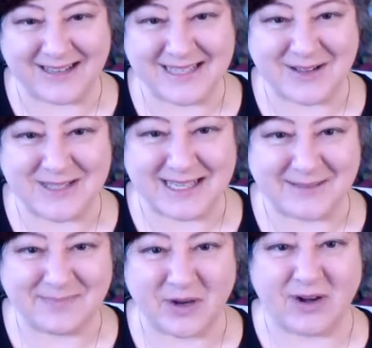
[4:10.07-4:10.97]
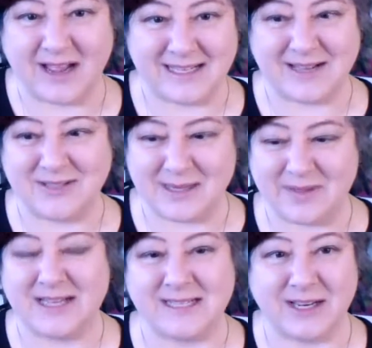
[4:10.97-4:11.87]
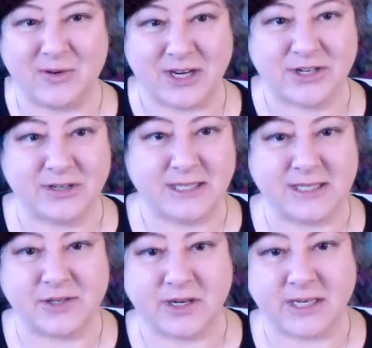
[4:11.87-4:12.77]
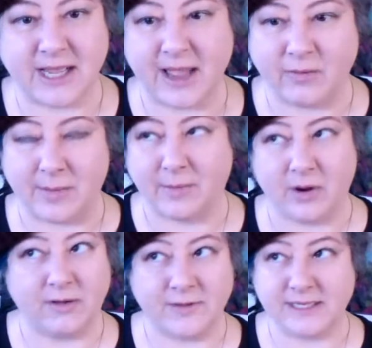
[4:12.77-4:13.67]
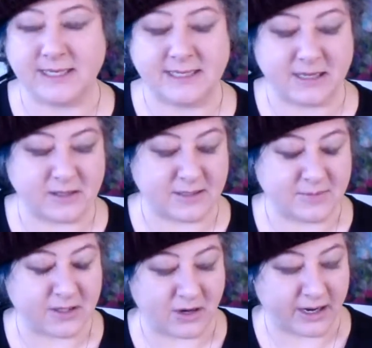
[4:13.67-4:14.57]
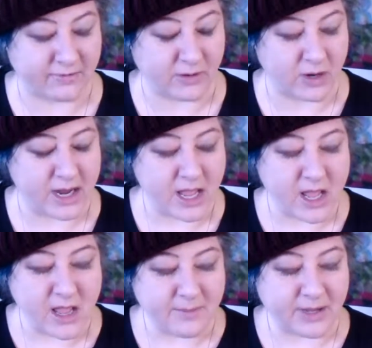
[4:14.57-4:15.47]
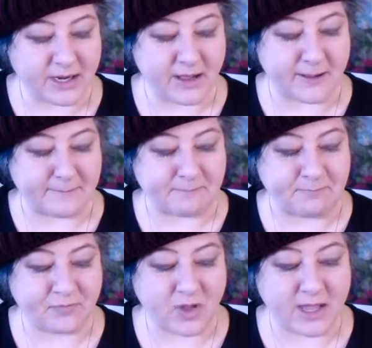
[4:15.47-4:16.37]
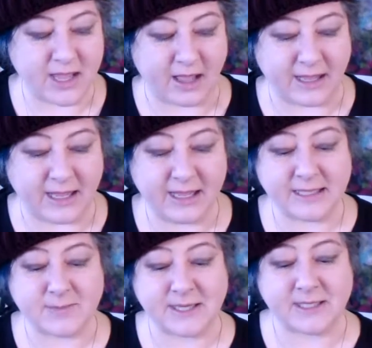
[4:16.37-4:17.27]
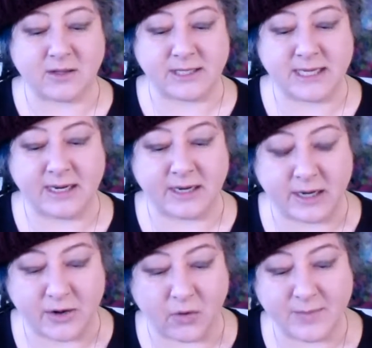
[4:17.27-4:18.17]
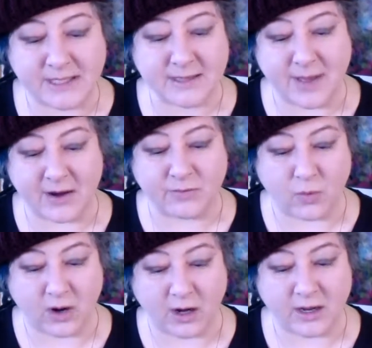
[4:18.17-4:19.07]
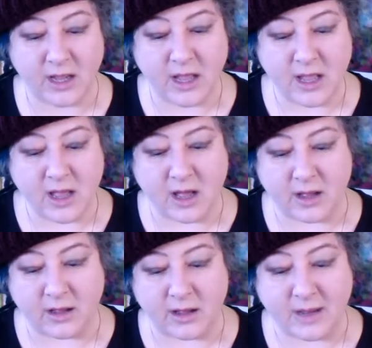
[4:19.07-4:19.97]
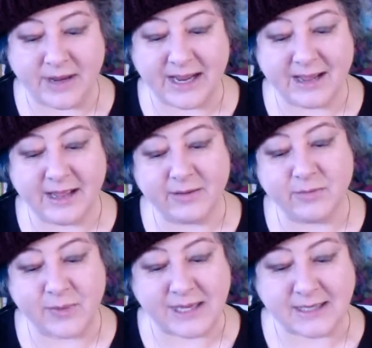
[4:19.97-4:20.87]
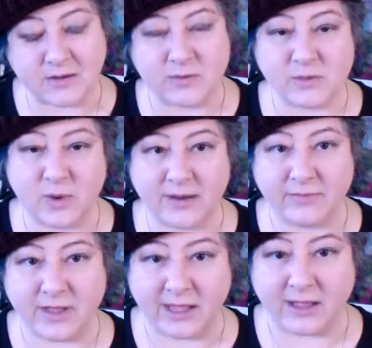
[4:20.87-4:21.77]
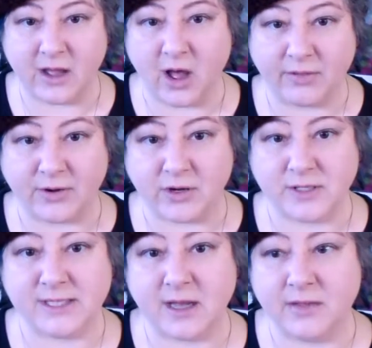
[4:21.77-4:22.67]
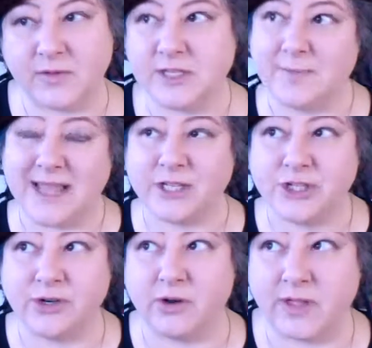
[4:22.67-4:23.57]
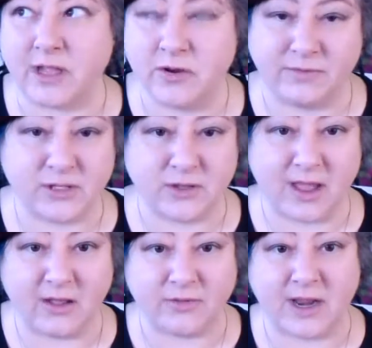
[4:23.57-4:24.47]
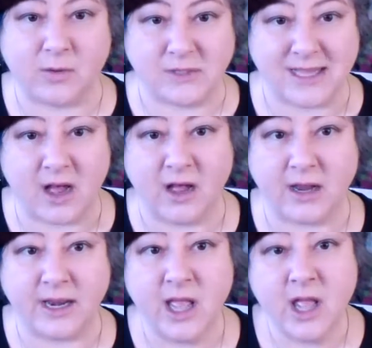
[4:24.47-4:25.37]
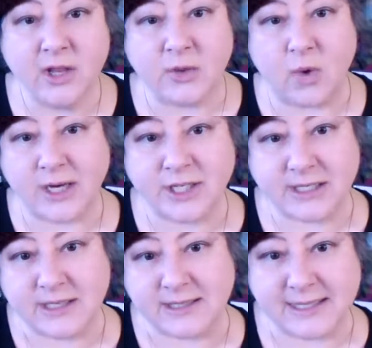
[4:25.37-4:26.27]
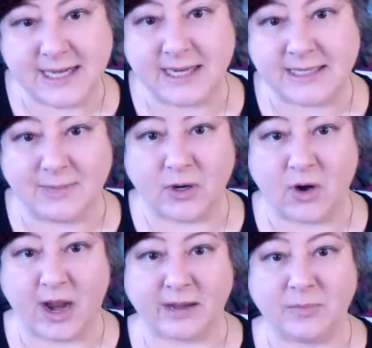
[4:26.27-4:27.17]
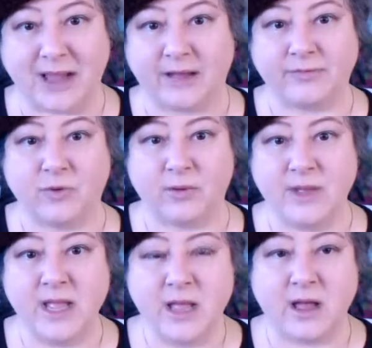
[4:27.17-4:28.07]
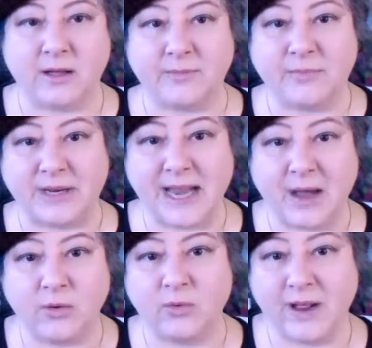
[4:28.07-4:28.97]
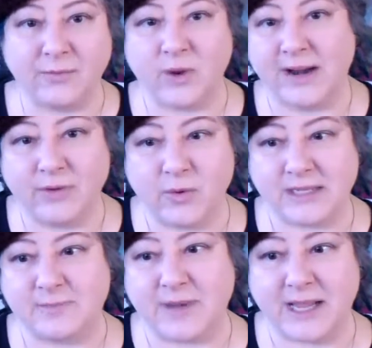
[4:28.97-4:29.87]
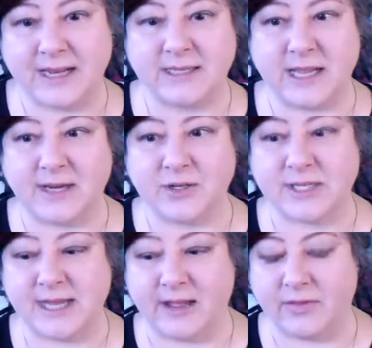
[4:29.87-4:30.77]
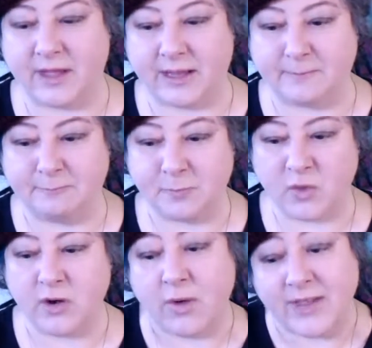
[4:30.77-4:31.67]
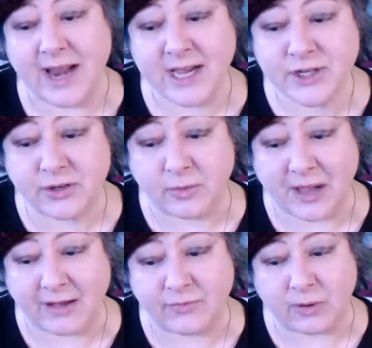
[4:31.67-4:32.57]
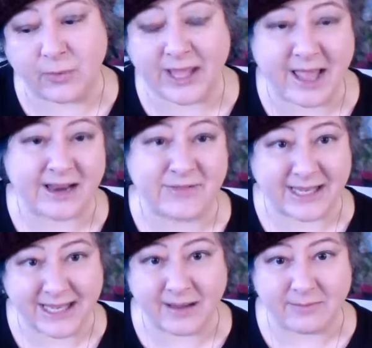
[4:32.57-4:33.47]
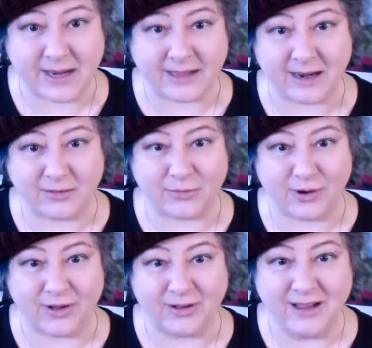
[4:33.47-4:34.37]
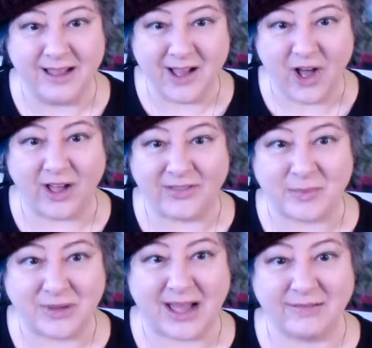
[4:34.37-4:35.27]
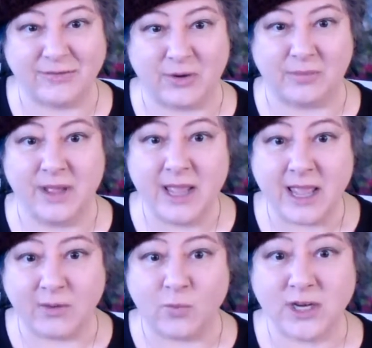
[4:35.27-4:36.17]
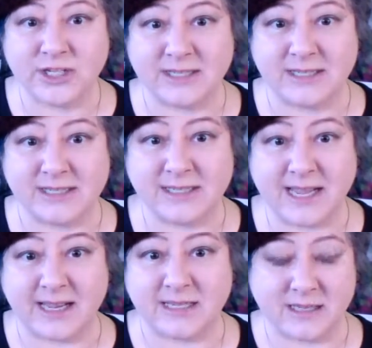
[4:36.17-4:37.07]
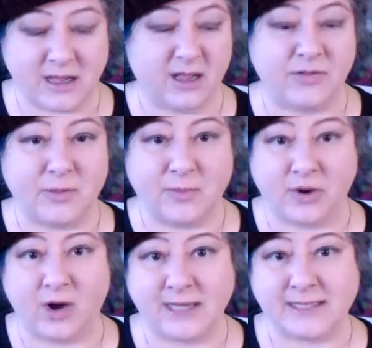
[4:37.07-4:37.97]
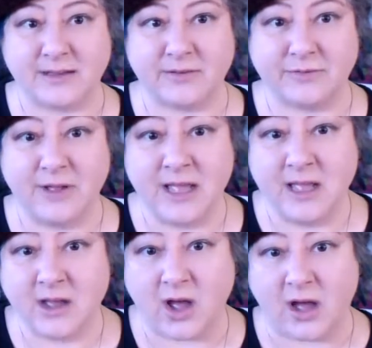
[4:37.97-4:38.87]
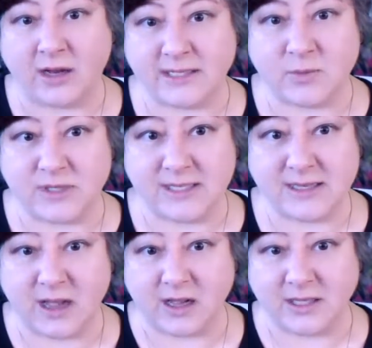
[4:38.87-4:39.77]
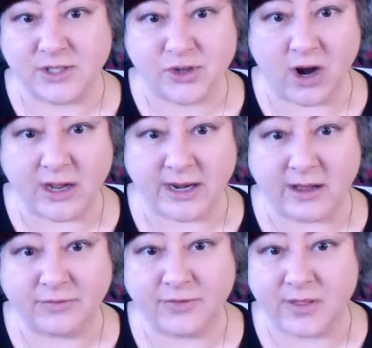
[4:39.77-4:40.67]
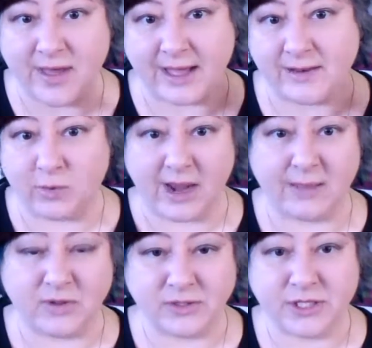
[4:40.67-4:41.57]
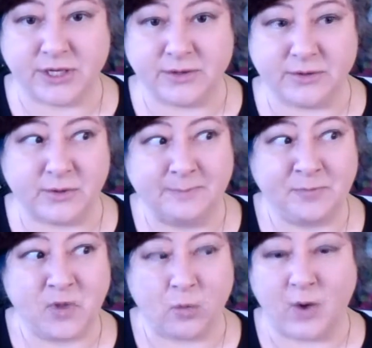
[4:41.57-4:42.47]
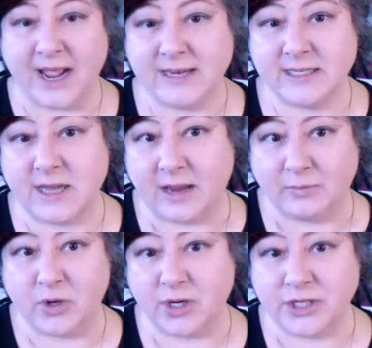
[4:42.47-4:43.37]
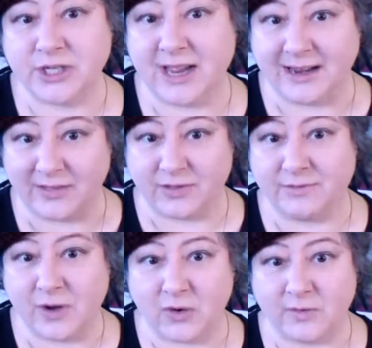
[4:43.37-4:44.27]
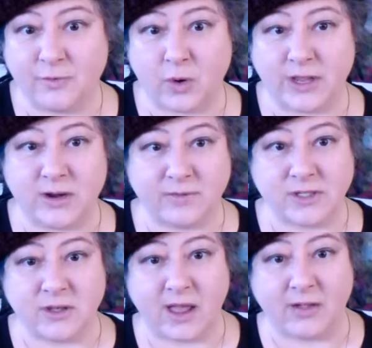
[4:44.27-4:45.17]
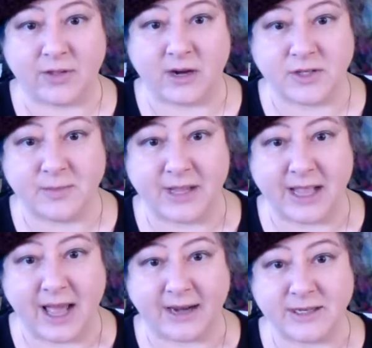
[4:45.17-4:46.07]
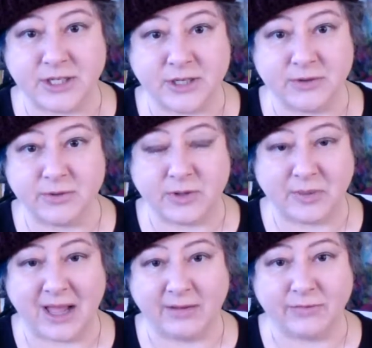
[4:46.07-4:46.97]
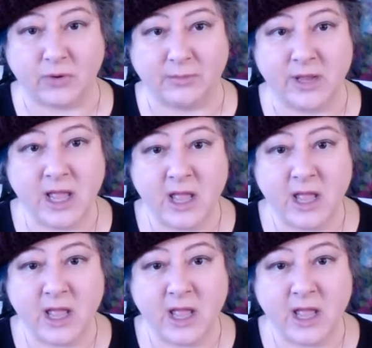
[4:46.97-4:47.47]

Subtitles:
LD, or not his LD, but his congressional district. I can't remember all of these details. I'm sorry, everyone. But he has basically done an enormous amount of work. He basically was one of the authors to make sure that universal health care was on the Washington State Democratic platform. But now what everyone is beginning to understand, that on the national platform, we can't even get Medicare for All on the platform. In Washington State, the Progressive Caucus was strong enough that we're able to write and push and get the vote for universal health care to be added to the platform.